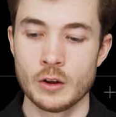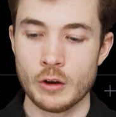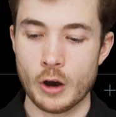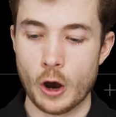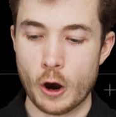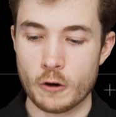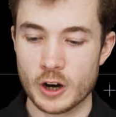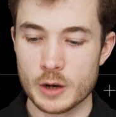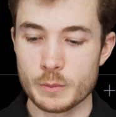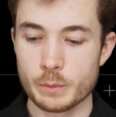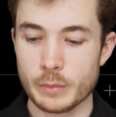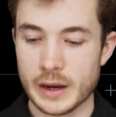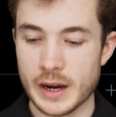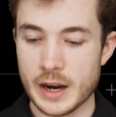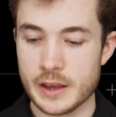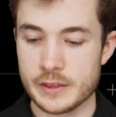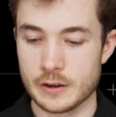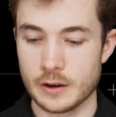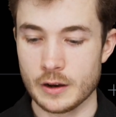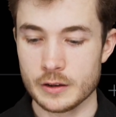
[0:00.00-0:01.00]
I'll run
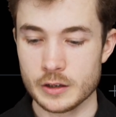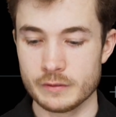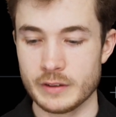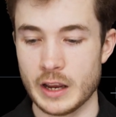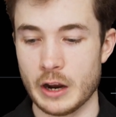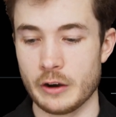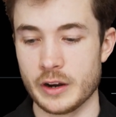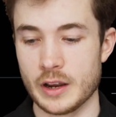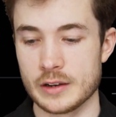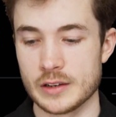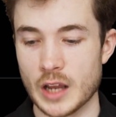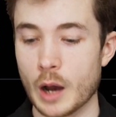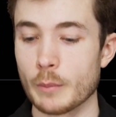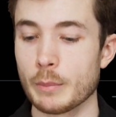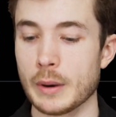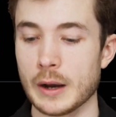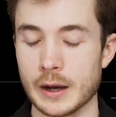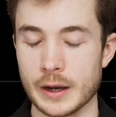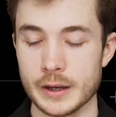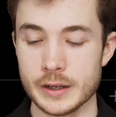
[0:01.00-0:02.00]
Python of
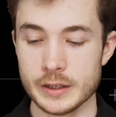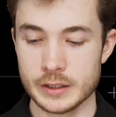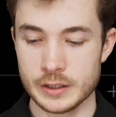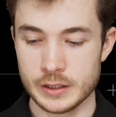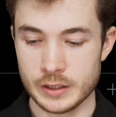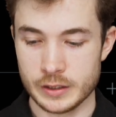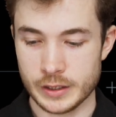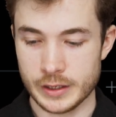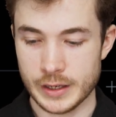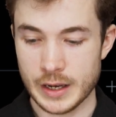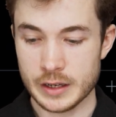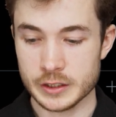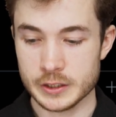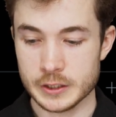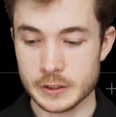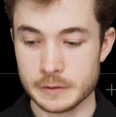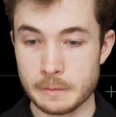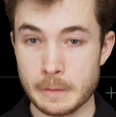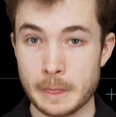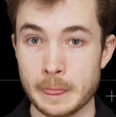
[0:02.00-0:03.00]
area.py, hit
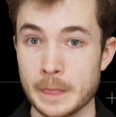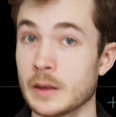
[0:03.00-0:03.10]
enter,